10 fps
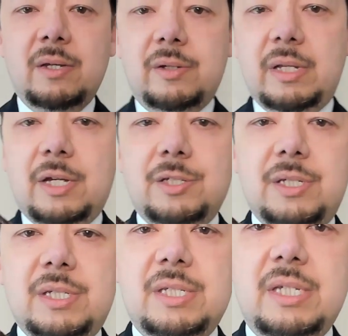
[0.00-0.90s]
You can
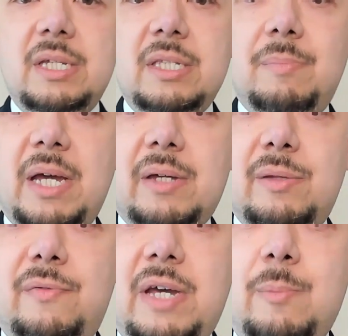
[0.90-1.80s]
actually see the back of
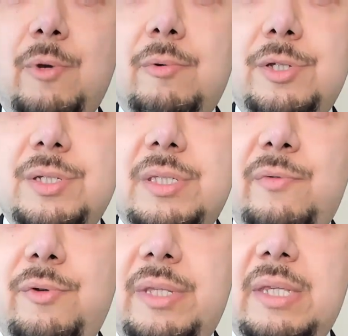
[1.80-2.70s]
the fabric, which is
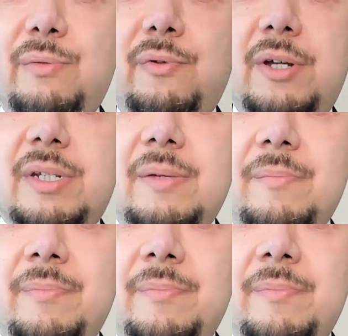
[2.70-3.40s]
different than the front.